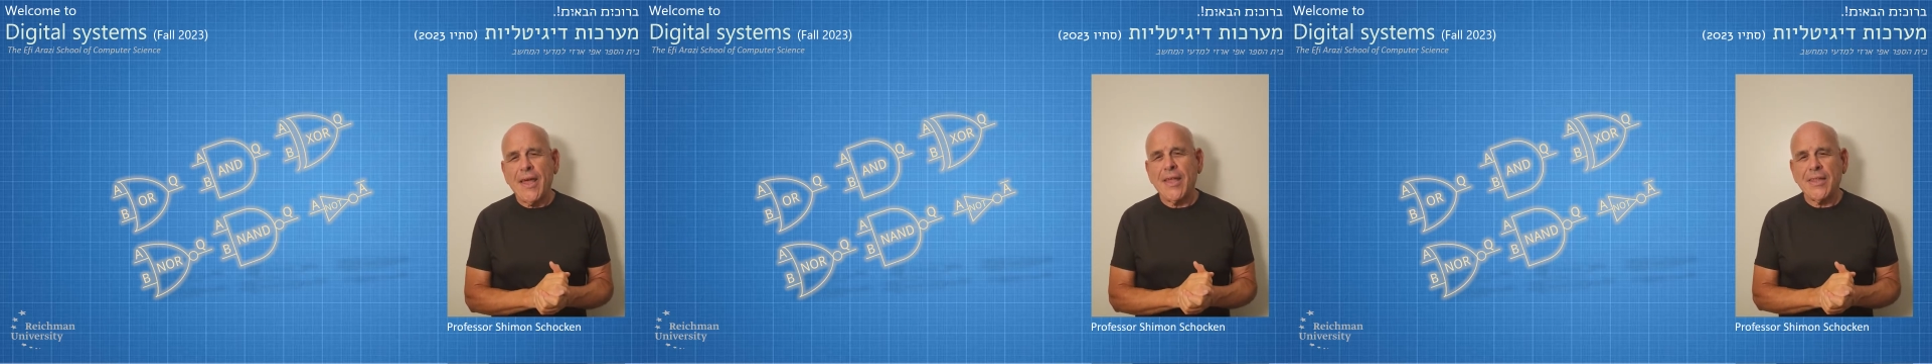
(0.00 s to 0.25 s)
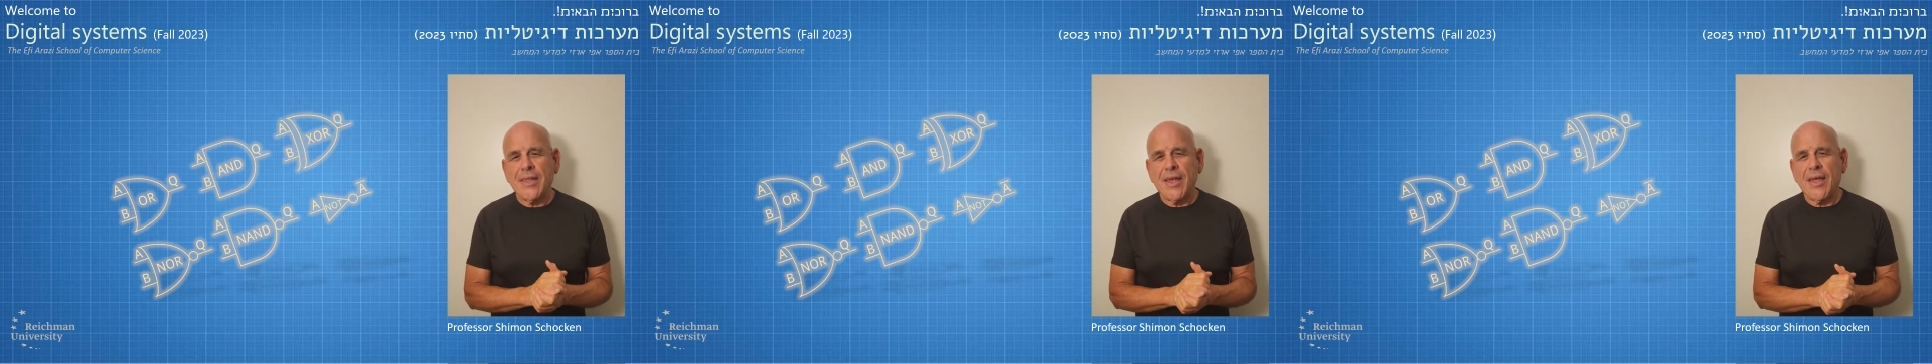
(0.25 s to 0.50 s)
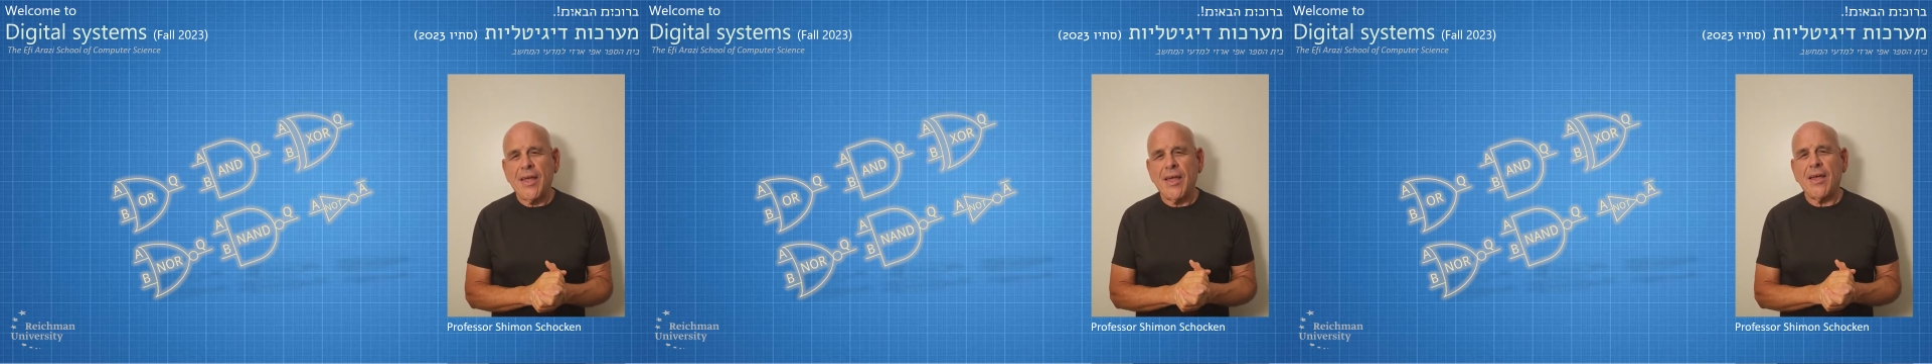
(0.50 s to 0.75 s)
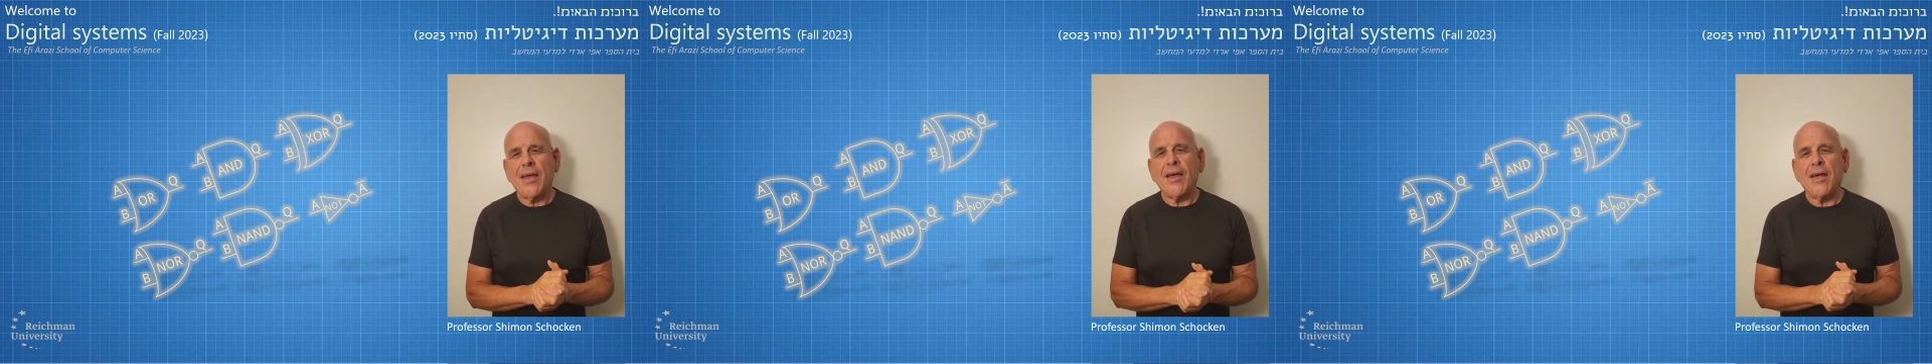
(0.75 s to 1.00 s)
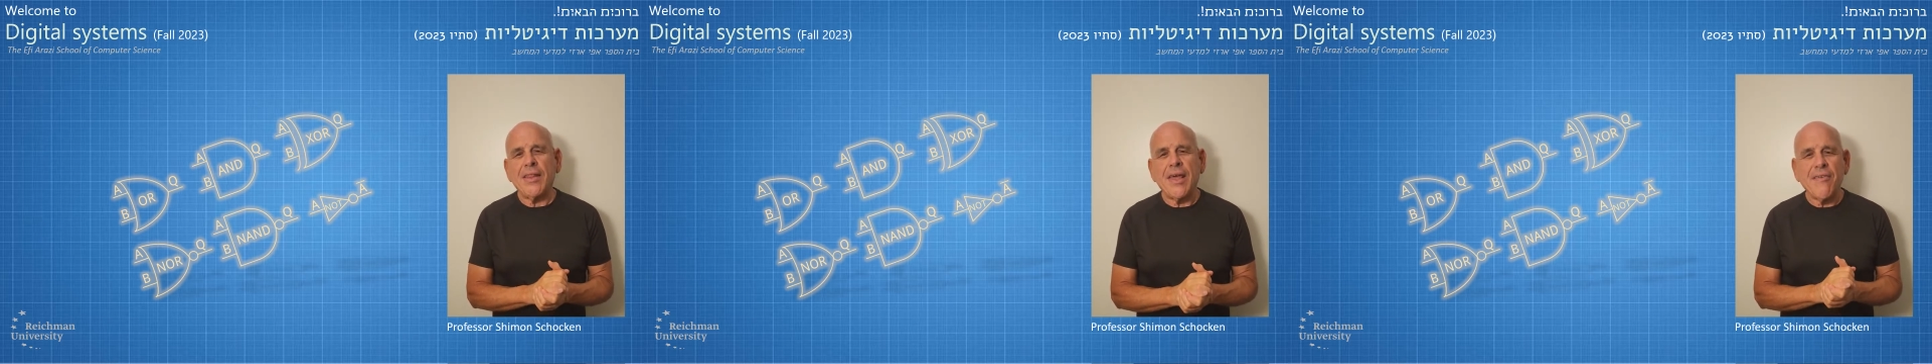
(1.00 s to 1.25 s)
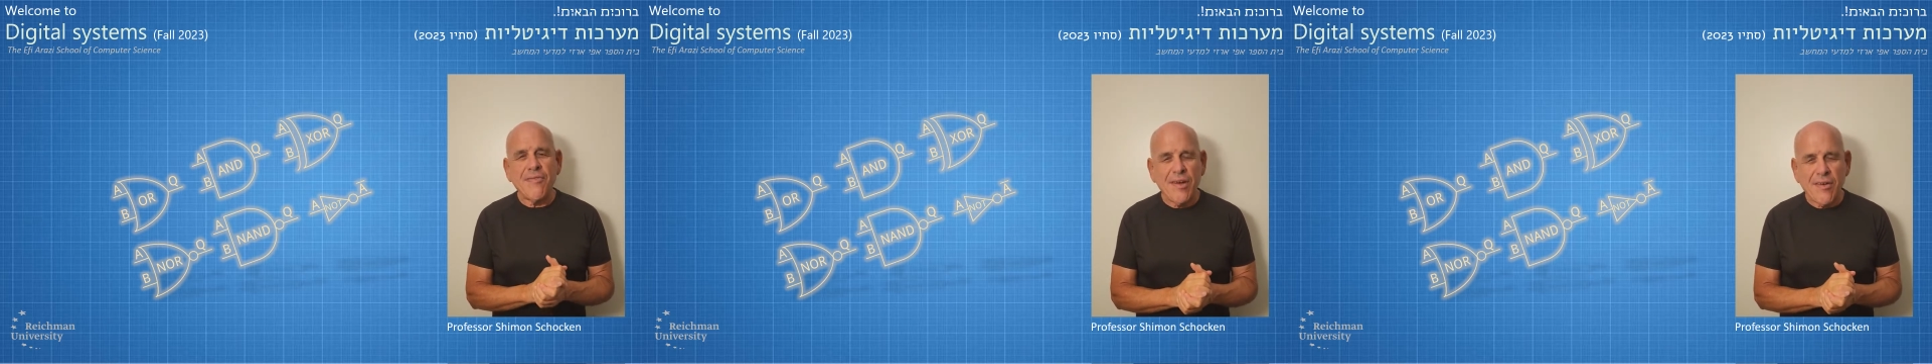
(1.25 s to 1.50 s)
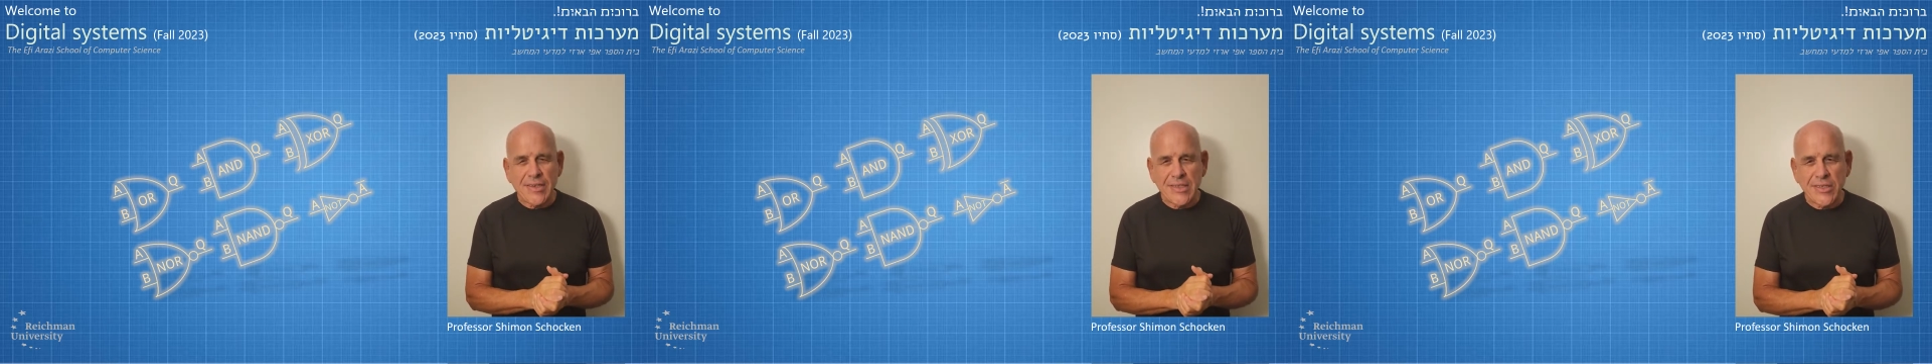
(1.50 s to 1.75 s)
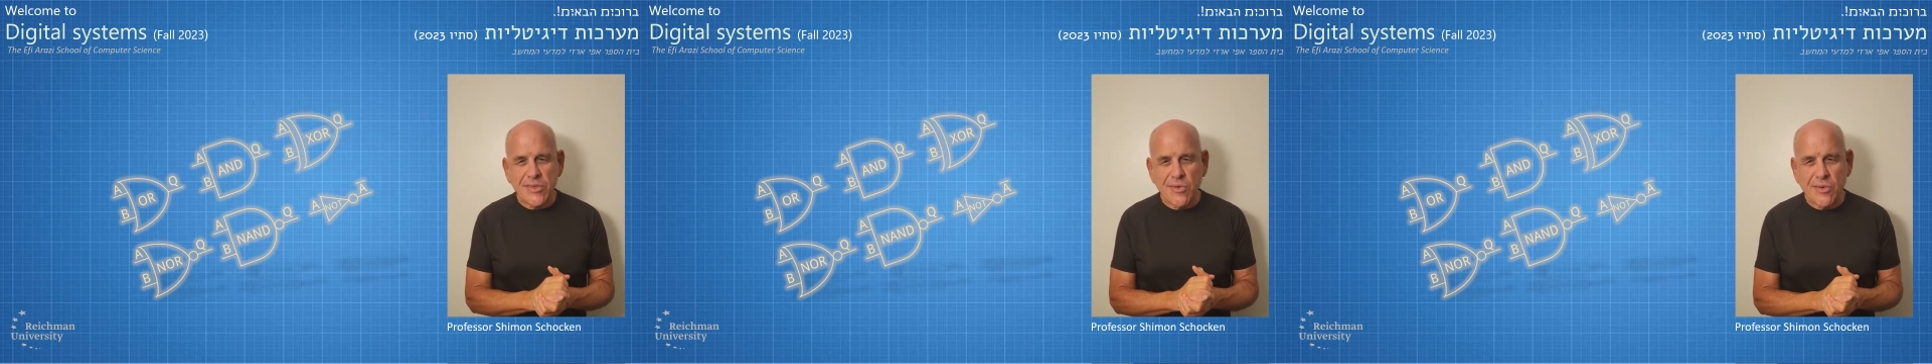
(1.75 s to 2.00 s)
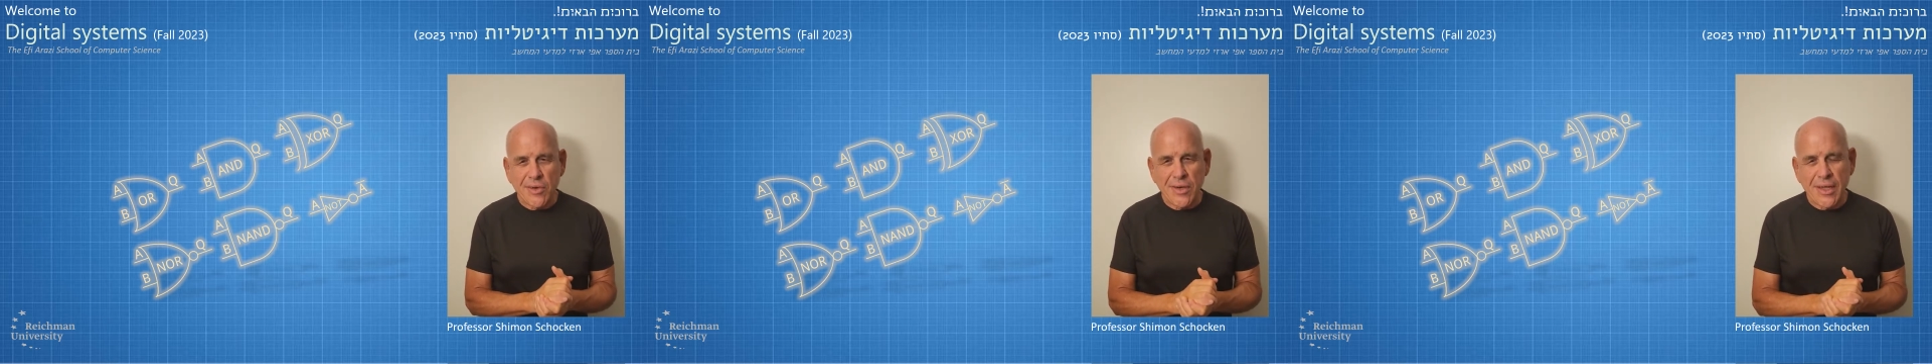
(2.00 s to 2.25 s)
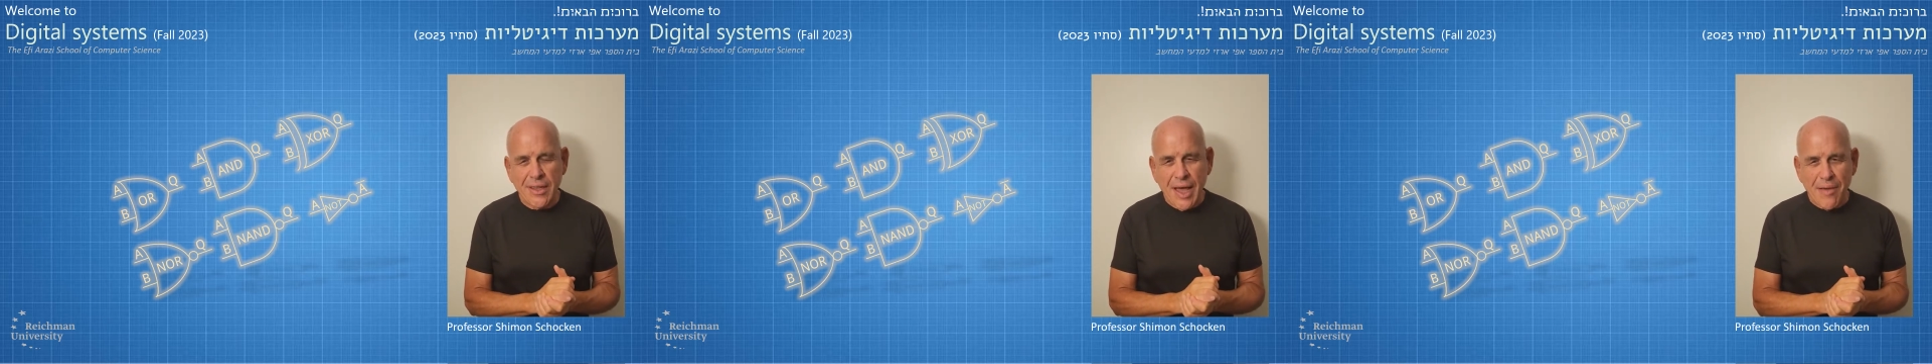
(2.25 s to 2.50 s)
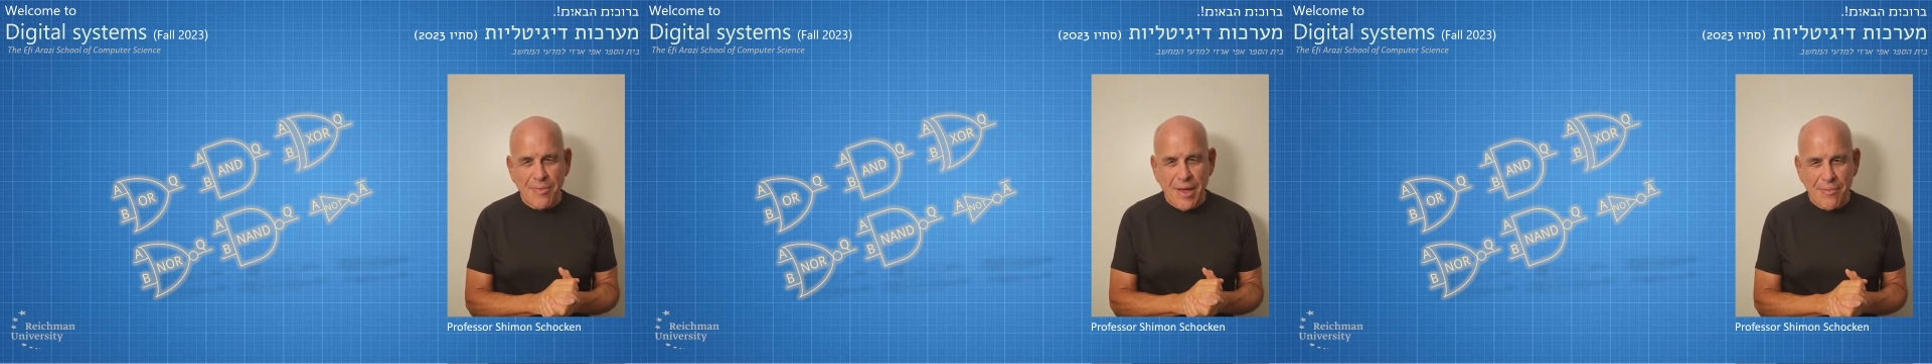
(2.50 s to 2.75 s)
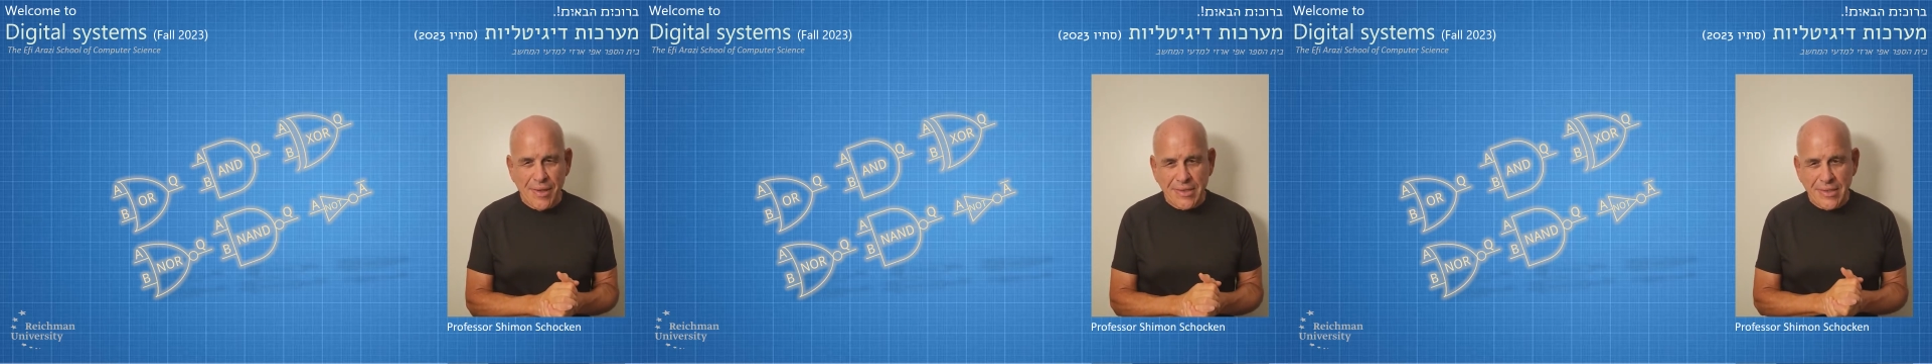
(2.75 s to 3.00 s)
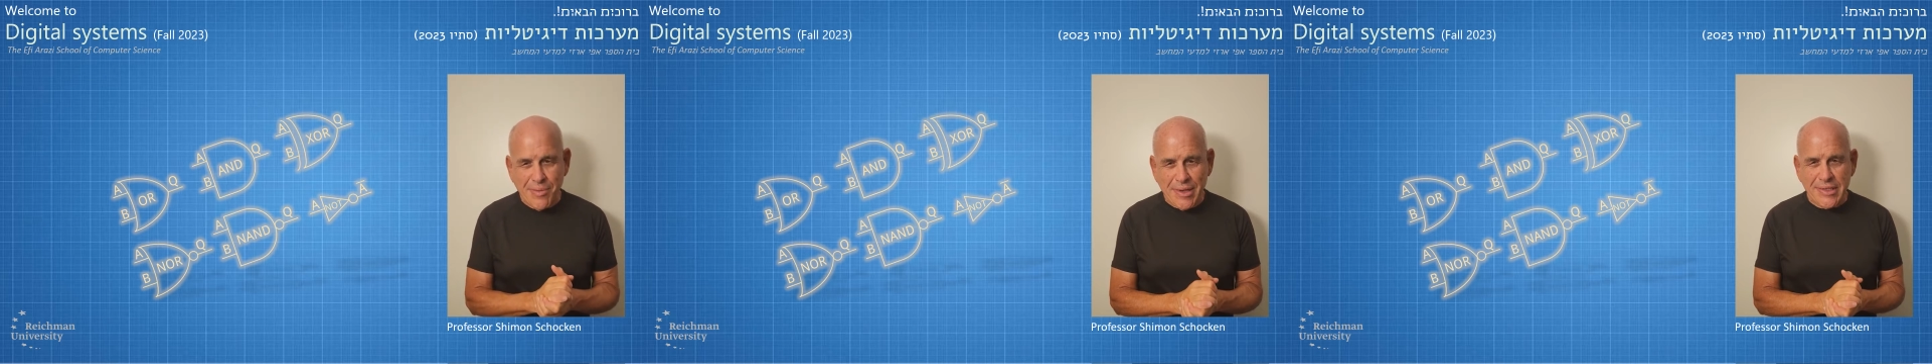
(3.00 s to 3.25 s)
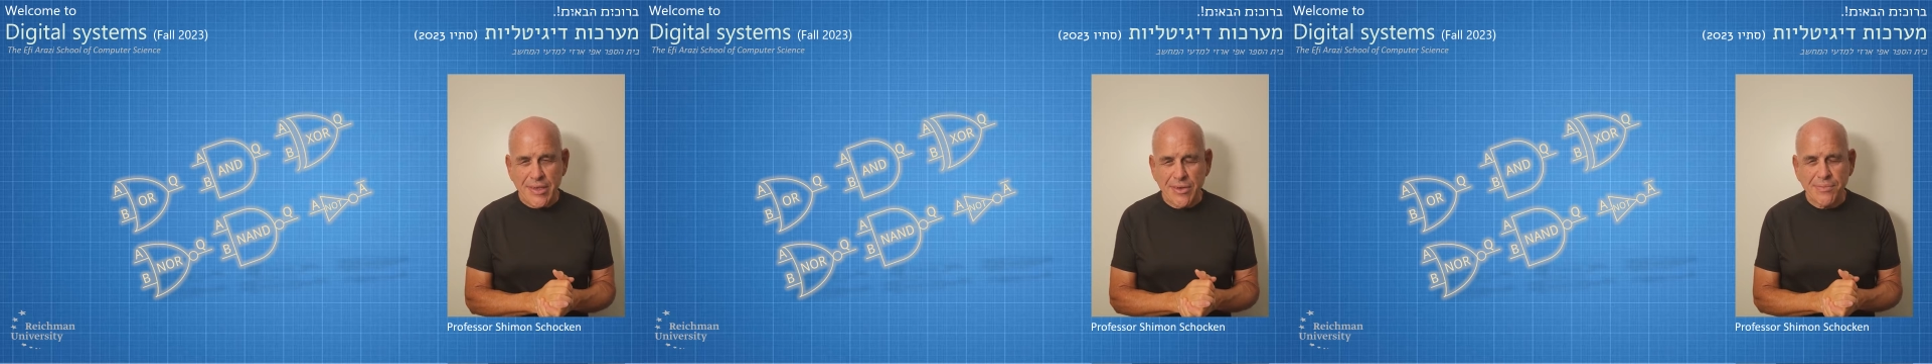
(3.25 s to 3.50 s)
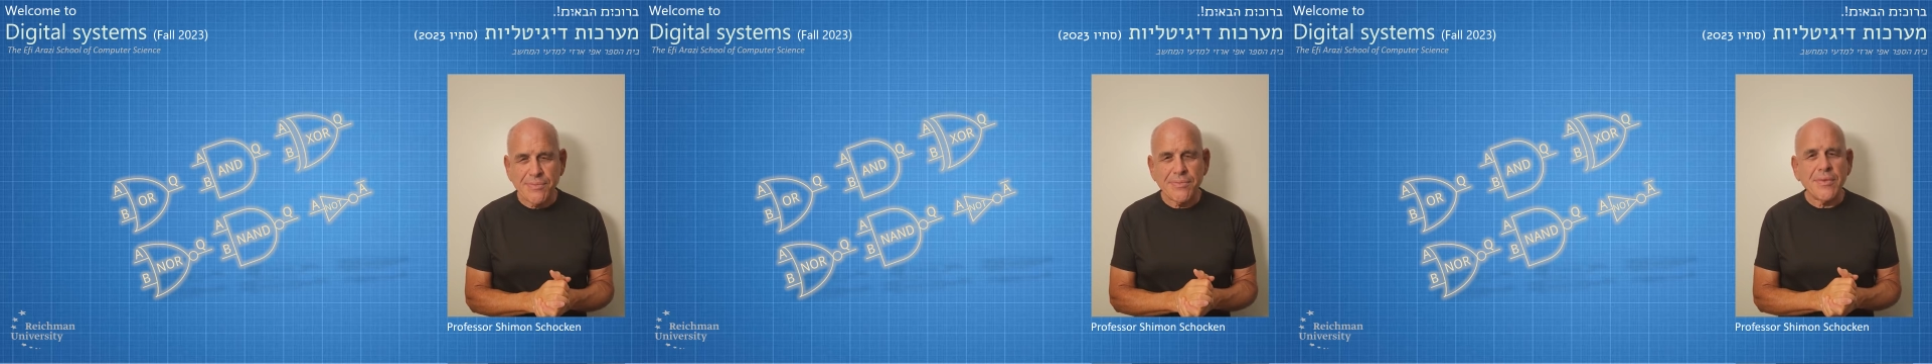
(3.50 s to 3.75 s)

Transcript: at uh, uh the Efi Arazi School in the upcoming semester.